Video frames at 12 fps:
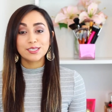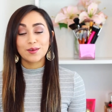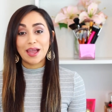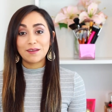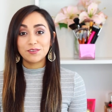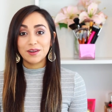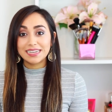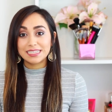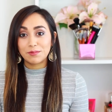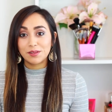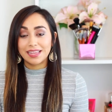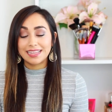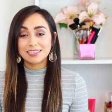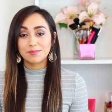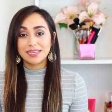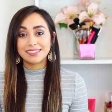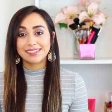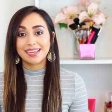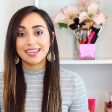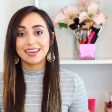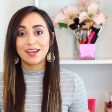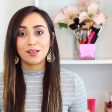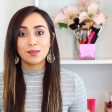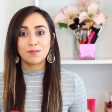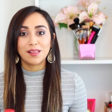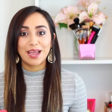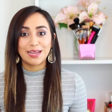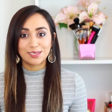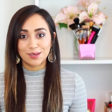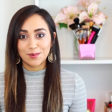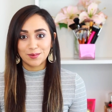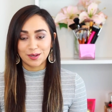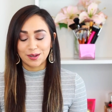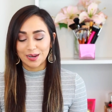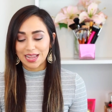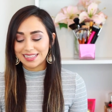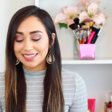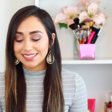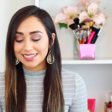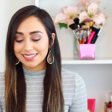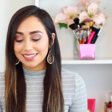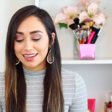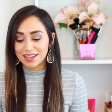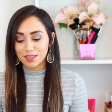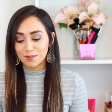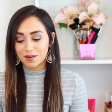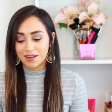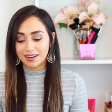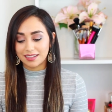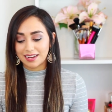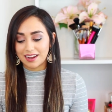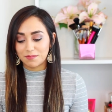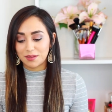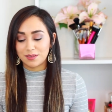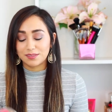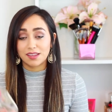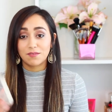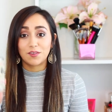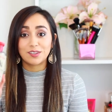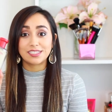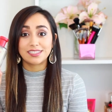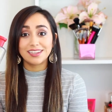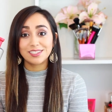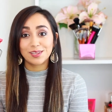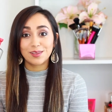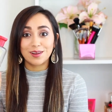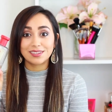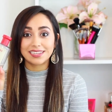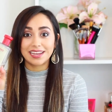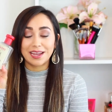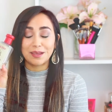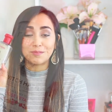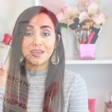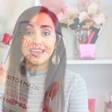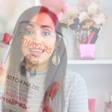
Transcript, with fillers: So after I double cleanse my skin, I'll apply toner, and this is another product that I've been using for such a long time.